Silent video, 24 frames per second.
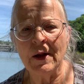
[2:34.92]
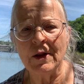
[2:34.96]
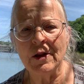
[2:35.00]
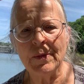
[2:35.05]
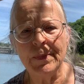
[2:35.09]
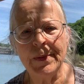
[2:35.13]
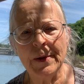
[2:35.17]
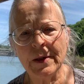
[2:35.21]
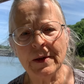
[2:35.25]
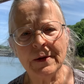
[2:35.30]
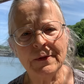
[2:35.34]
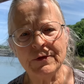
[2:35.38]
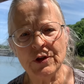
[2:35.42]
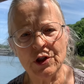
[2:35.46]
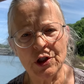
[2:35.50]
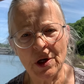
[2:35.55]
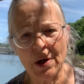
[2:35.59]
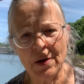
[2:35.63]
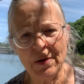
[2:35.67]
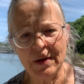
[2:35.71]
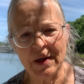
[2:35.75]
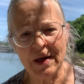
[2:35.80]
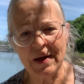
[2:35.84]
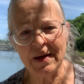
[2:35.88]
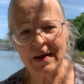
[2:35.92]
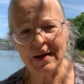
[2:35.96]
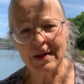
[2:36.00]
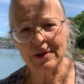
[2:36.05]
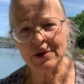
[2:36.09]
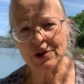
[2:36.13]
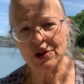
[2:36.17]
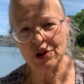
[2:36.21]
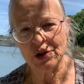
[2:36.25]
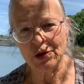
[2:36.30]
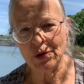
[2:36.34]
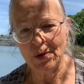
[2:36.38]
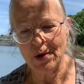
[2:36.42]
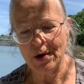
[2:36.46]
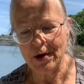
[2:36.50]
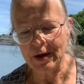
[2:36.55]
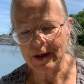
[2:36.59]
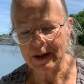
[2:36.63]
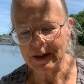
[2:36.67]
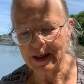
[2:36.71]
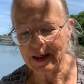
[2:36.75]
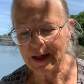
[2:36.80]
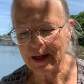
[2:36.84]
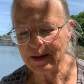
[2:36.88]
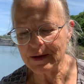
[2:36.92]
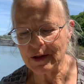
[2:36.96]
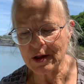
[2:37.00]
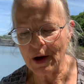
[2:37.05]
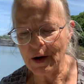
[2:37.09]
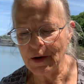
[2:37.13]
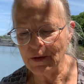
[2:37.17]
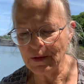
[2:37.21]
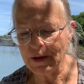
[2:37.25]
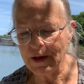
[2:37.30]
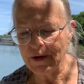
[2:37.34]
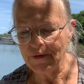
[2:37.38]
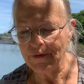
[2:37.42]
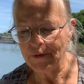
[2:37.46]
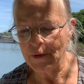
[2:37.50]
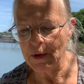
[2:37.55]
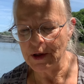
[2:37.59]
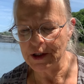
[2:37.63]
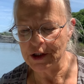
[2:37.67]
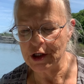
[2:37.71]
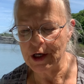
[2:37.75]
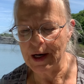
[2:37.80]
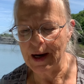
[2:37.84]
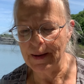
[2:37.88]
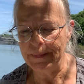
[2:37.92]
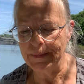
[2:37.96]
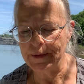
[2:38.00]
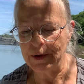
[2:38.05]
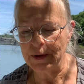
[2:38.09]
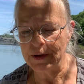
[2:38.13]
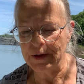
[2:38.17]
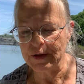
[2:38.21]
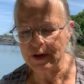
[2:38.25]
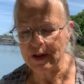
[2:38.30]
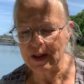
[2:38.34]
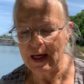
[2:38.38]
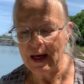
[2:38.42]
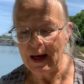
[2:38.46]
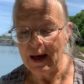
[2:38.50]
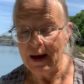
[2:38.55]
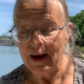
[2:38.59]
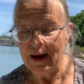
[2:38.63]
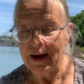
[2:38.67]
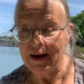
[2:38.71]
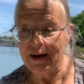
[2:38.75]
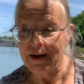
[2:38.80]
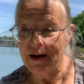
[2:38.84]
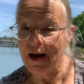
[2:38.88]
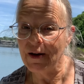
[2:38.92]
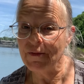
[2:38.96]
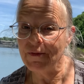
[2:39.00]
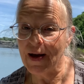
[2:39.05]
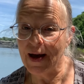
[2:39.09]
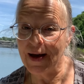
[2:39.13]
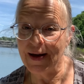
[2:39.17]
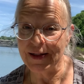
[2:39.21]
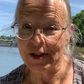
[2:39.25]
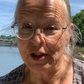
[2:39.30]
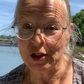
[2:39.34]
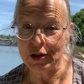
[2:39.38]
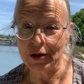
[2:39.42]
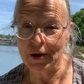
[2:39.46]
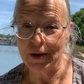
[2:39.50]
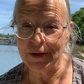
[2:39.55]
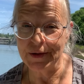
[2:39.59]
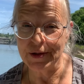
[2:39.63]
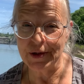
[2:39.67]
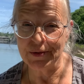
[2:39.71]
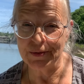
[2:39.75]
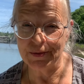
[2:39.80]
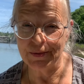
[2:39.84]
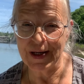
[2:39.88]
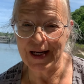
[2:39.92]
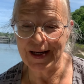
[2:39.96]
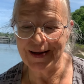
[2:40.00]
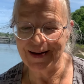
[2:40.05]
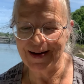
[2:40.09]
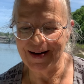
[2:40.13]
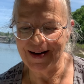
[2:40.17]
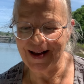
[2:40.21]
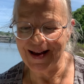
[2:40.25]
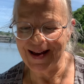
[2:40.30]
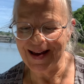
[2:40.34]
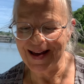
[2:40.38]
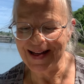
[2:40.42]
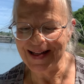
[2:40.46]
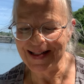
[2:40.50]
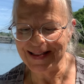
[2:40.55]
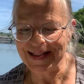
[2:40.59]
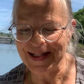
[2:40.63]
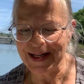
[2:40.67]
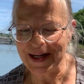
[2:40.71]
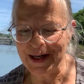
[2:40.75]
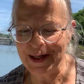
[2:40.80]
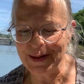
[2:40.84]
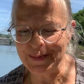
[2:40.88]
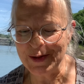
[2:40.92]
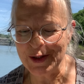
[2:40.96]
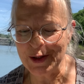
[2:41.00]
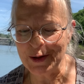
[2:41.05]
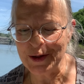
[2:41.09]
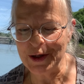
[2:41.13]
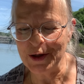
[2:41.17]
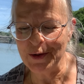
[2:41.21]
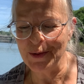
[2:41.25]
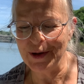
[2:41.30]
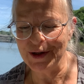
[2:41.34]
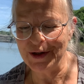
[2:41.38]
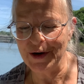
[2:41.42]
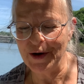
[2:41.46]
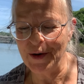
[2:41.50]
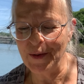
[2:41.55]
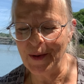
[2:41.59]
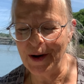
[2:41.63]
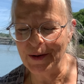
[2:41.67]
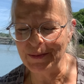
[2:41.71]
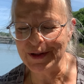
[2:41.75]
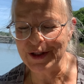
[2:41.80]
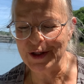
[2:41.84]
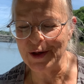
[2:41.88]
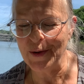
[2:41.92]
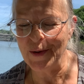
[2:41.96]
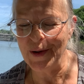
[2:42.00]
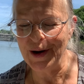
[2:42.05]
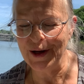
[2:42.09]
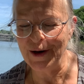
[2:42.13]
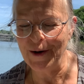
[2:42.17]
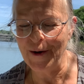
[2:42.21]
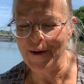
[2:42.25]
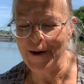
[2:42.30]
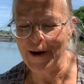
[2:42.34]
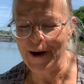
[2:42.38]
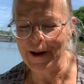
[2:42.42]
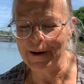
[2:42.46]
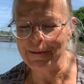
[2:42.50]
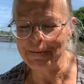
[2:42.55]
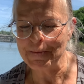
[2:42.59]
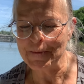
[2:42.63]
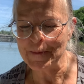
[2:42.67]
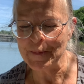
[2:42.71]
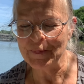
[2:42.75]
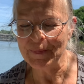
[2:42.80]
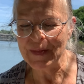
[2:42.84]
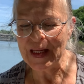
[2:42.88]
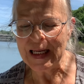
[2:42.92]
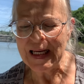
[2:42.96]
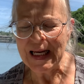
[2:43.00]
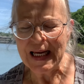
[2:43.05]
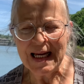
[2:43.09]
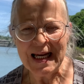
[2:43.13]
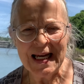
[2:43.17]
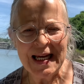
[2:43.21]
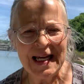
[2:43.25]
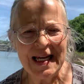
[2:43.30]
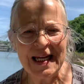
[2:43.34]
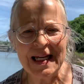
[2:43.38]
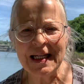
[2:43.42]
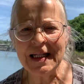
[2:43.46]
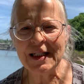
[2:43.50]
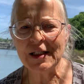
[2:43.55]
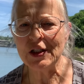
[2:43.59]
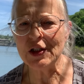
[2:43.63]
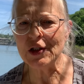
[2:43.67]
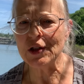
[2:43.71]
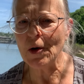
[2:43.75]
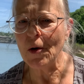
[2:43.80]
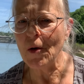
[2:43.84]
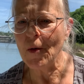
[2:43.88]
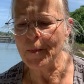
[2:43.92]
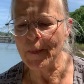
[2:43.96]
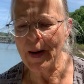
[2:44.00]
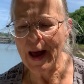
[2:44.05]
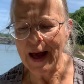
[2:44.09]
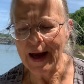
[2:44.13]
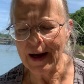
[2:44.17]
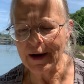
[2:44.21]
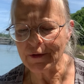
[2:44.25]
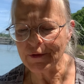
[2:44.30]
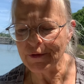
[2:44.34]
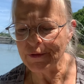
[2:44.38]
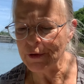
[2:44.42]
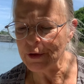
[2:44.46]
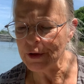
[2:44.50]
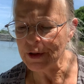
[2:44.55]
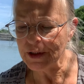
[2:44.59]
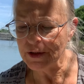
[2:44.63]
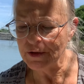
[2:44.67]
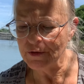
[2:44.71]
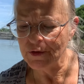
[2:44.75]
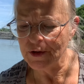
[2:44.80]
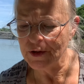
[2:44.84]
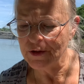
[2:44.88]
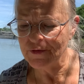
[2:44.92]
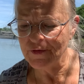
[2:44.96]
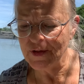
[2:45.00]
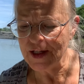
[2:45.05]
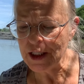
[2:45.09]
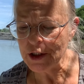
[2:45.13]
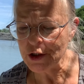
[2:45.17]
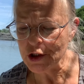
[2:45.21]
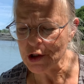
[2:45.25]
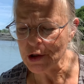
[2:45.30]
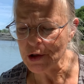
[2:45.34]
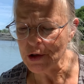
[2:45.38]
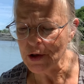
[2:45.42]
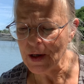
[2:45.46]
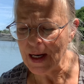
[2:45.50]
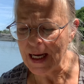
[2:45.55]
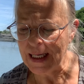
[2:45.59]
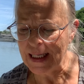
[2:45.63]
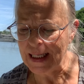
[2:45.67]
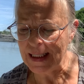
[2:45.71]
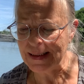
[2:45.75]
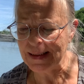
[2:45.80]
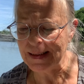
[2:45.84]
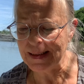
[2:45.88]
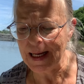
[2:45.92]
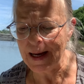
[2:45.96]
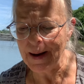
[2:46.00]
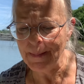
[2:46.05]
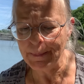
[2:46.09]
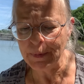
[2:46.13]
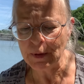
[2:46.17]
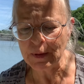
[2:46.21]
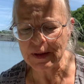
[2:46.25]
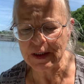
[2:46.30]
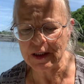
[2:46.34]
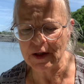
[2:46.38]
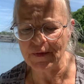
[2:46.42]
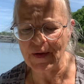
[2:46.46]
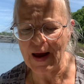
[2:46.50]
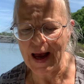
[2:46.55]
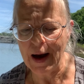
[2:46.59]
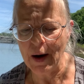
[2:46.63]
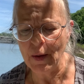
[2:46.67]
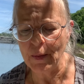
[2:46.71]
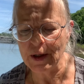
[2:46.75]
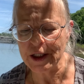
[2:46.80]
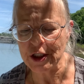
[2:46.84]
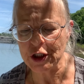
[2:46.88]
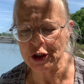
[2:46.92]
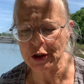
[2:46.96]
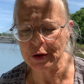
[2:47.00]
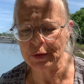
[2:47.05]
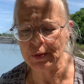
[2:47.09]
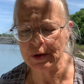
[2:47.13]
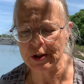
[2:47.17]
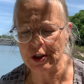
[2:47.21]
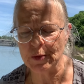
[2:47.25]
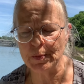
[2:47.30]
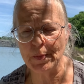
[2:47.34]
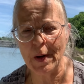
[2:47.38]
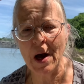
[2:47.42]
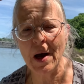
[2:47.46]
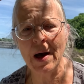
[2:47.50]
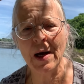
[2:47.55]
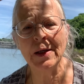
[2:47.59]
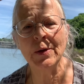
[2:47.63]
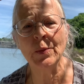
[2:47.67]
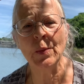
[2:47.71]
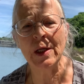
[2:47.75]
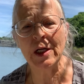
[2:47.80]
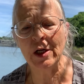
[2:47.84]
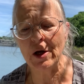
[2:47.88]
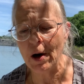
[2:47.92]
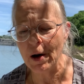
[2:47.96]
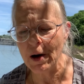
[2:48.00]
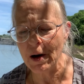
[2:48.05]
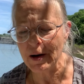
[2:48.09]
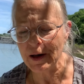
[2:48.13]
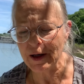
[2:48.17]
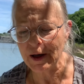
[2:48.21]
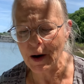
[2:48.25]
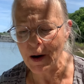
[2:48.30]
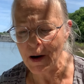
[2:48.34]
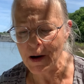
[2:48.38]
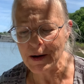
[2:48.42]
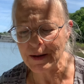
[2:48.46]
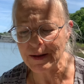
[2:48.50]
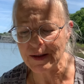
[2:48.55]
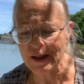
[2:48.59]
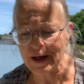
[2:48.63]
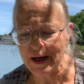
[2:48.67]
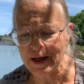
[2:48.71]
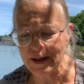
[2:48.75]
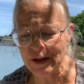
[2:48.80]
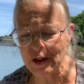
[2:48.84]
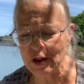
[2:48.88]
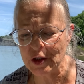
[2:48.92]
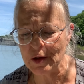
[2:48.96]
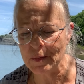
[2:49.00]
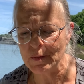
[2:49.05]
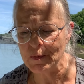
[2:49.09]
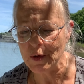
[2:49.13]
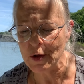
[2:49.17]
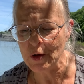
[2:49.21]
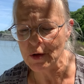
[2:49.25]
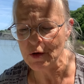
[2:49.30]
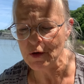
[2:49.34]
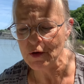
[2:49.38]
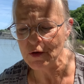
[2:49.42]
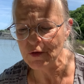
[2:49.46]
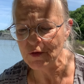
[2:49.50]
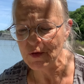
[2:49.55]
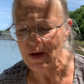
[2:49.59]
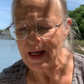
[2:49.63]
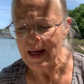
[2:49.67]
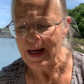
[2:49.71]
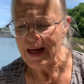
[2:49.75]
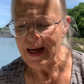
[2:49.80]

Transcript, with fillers: The book of Jonah is short. It's only four chapters, and I've asked y'all to read it ahead of time so you would know what was going on. It is so packed full of adventure and examples of how we should respond when God calls us to move,